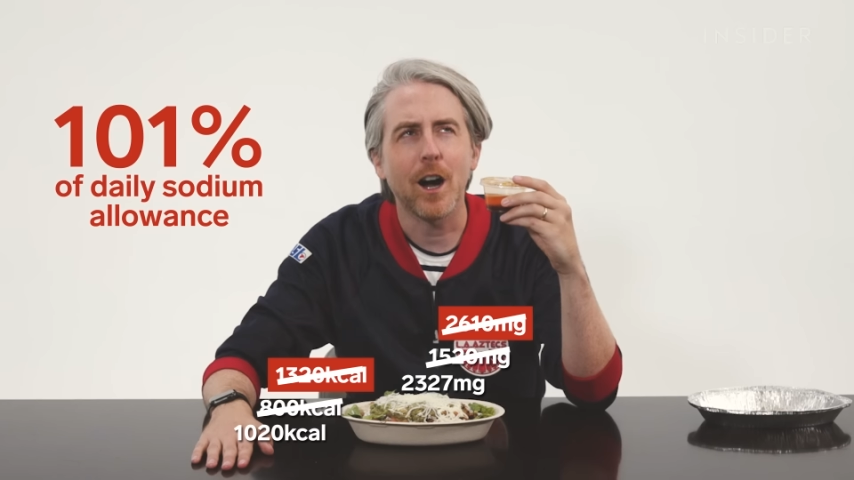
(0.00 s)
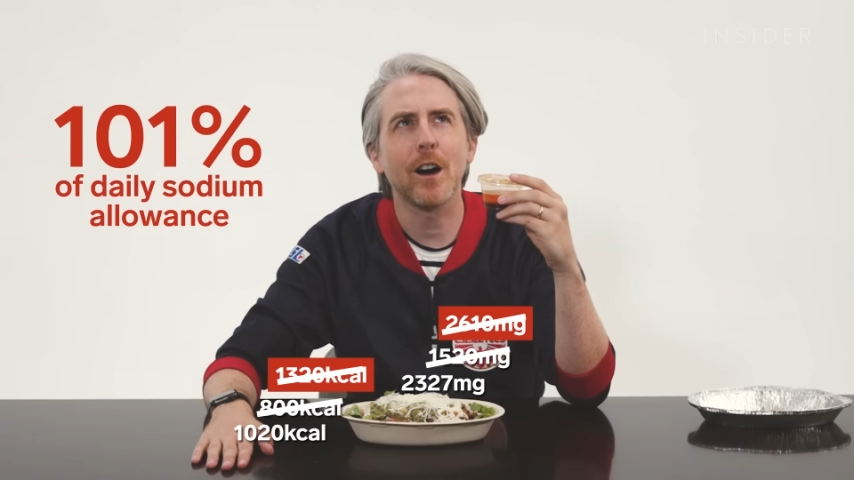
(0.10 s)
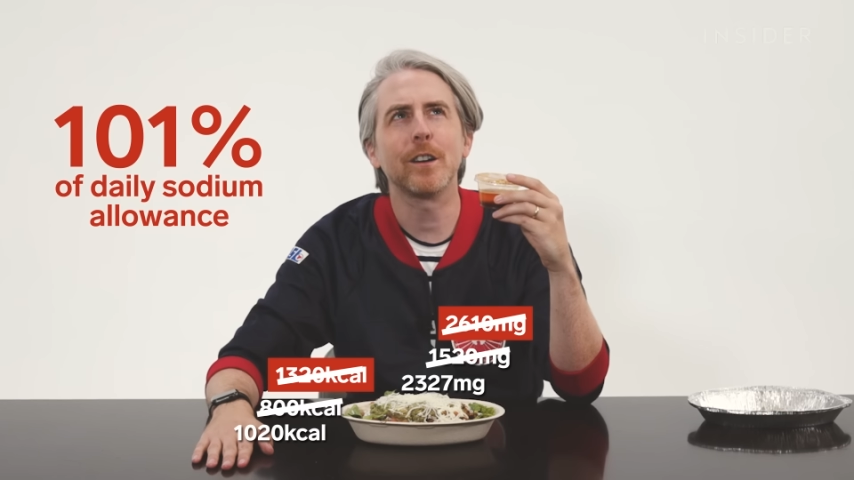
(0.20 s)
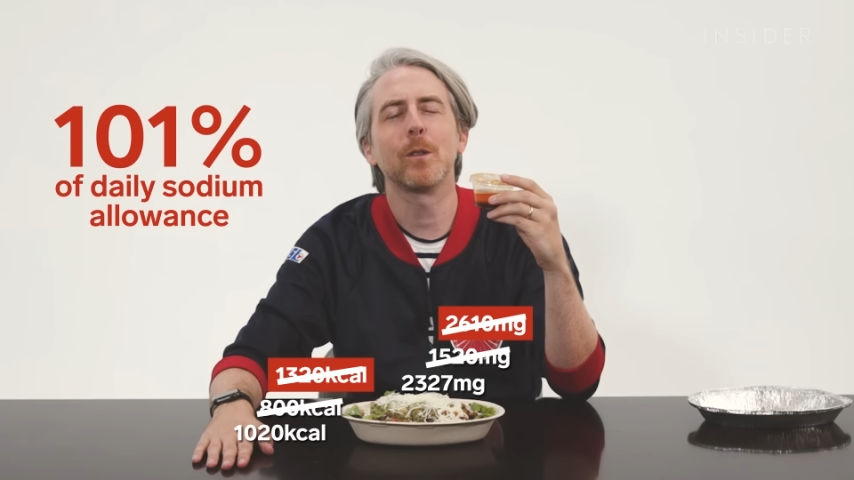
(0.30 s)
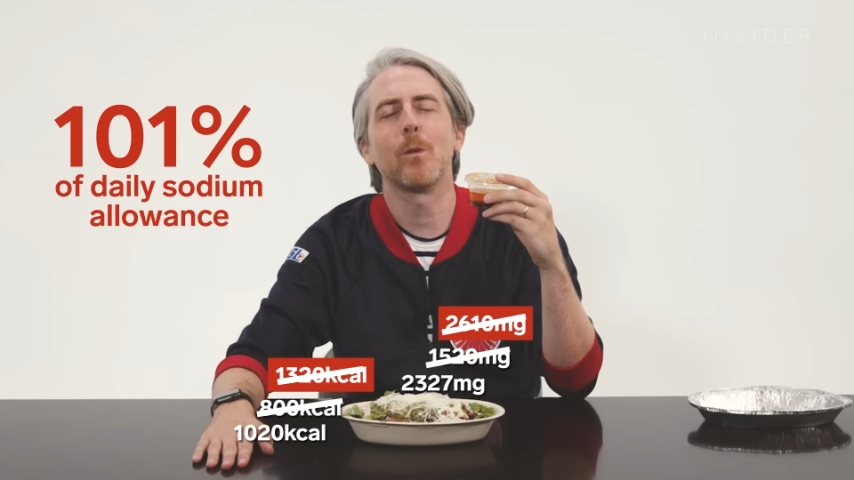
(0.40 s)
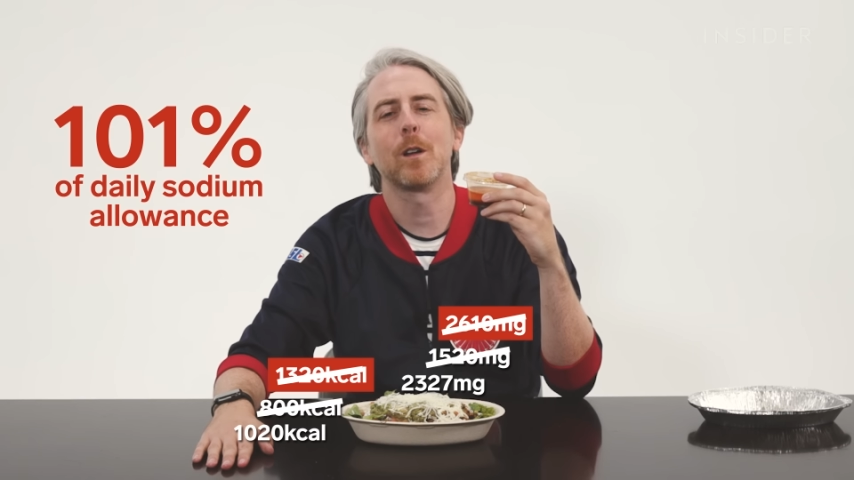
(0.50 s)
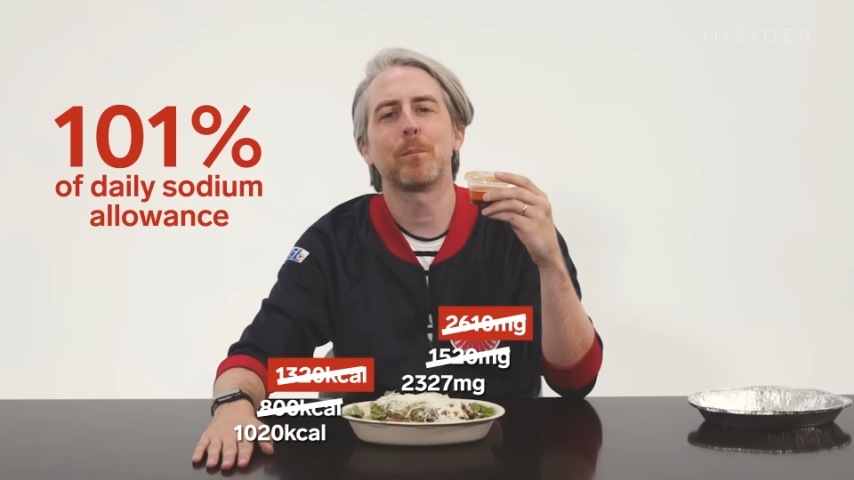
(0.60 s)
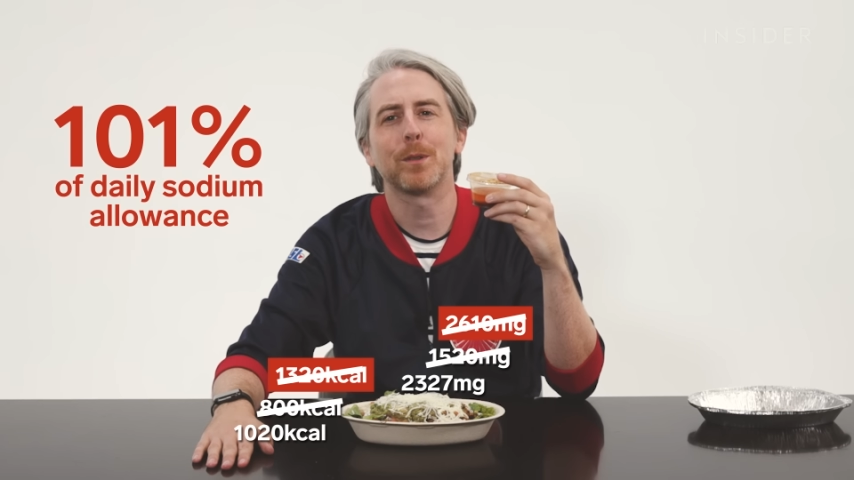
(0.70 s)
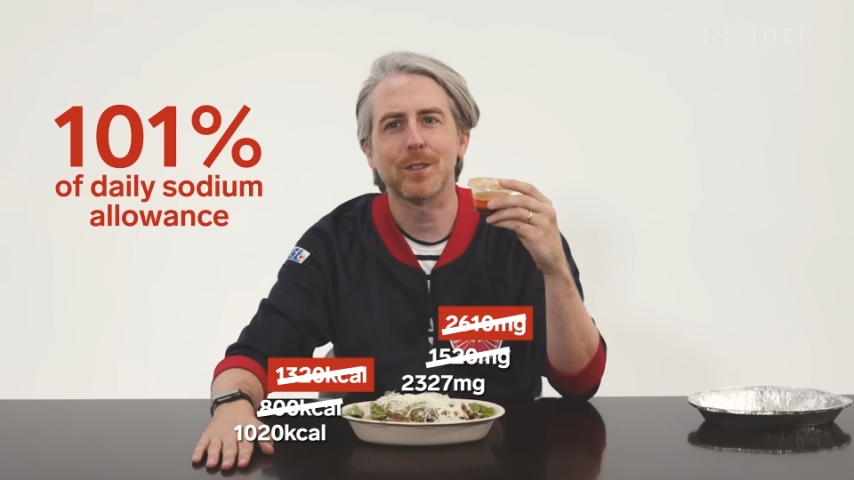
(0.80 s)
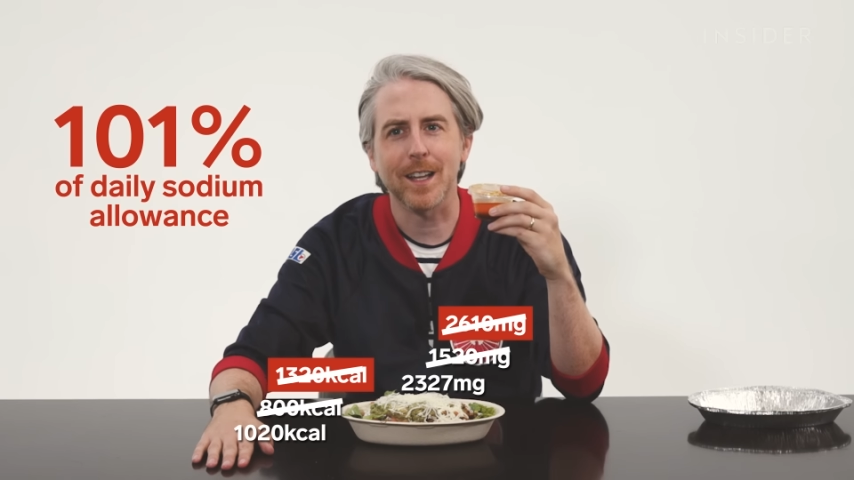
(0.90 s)

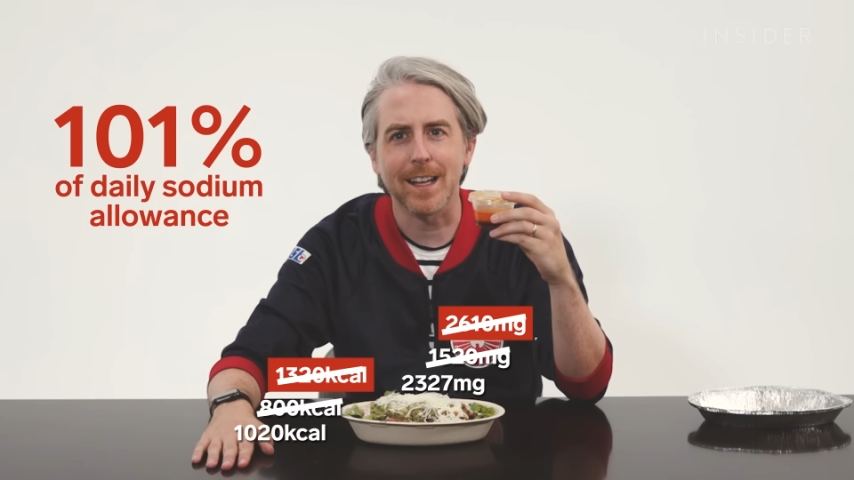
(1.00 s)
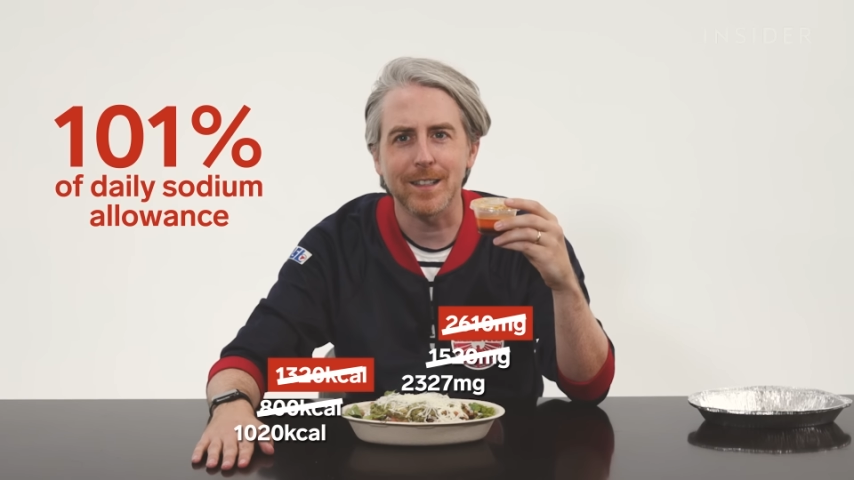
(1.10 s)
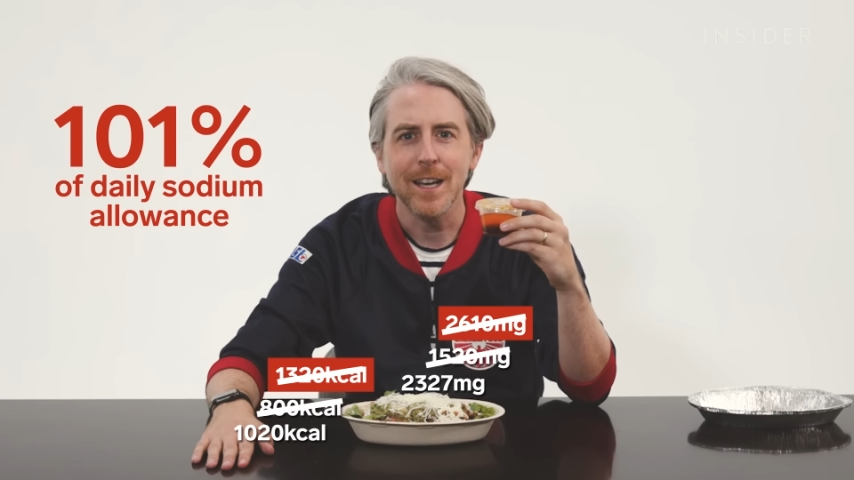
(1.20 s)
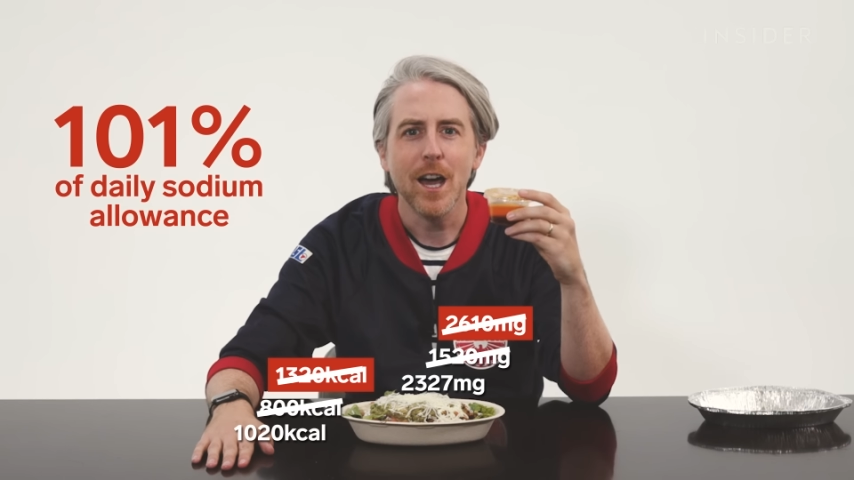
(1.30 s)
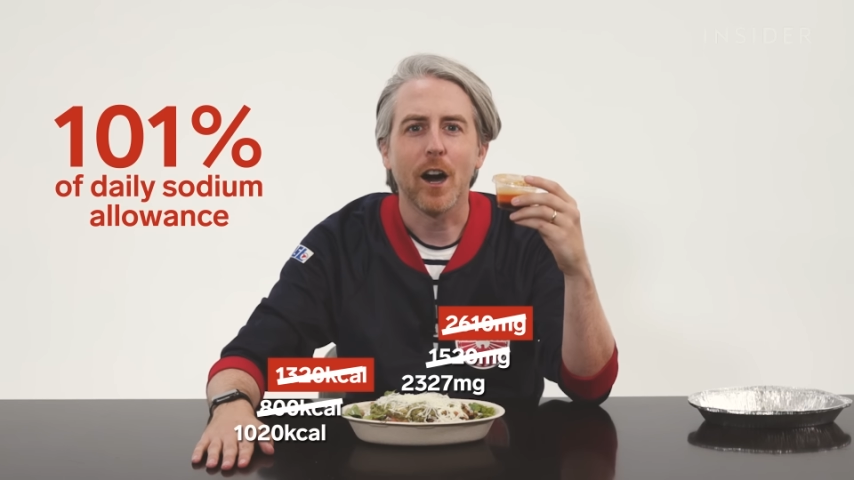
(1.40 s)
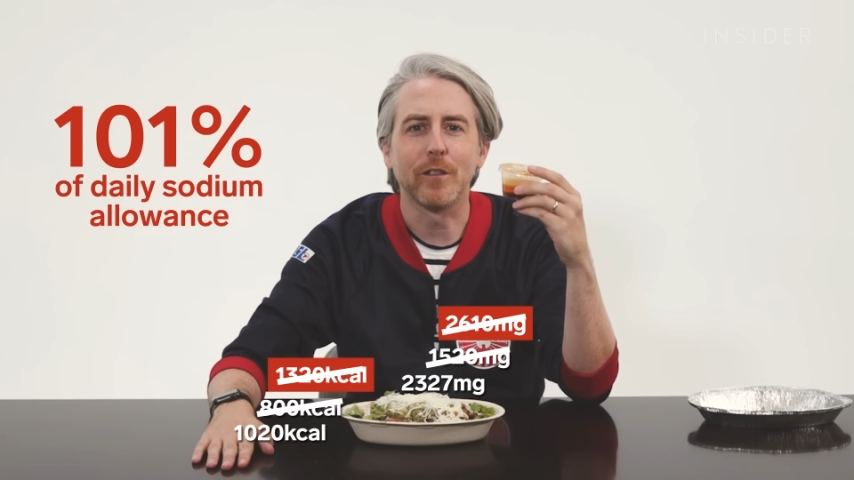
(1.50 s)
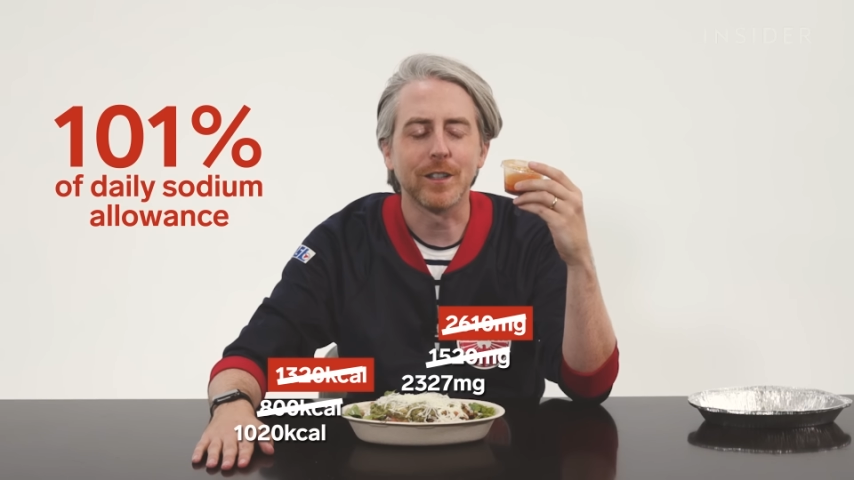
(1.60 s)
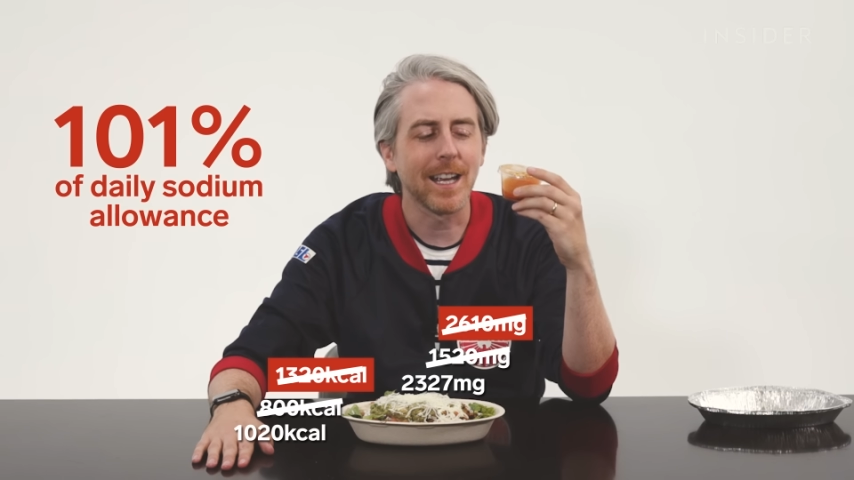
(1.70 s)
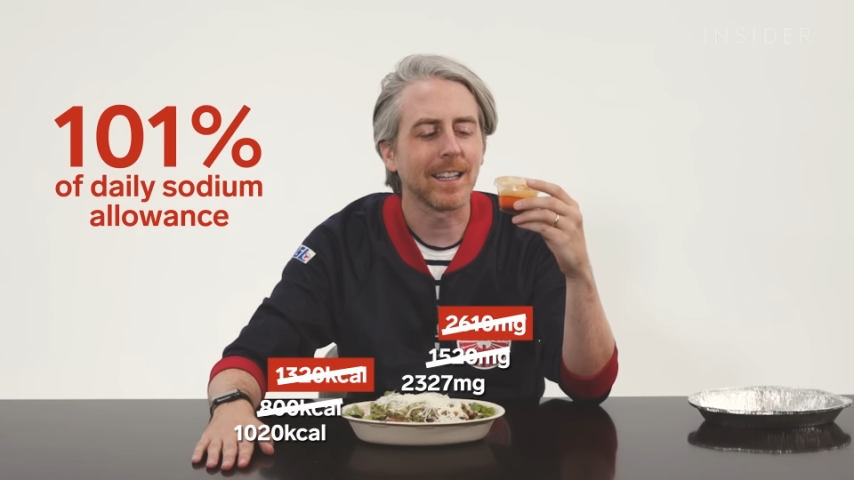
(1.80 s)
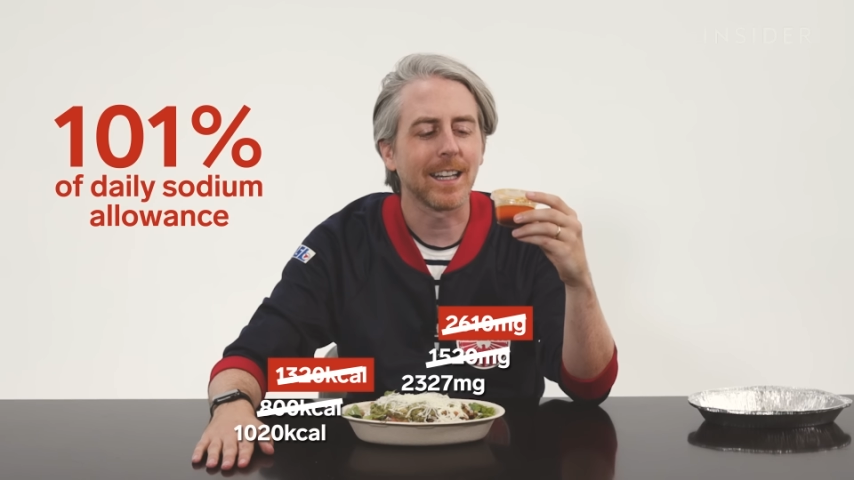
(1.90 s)
101% of your
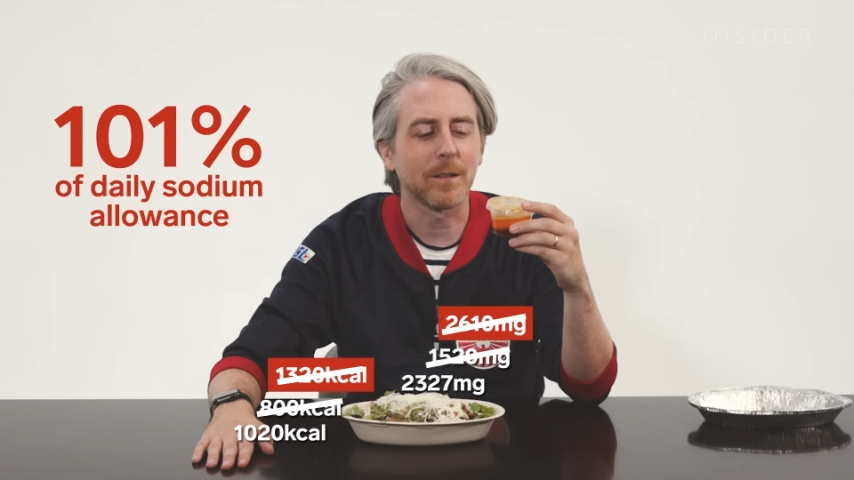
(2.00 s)
daily.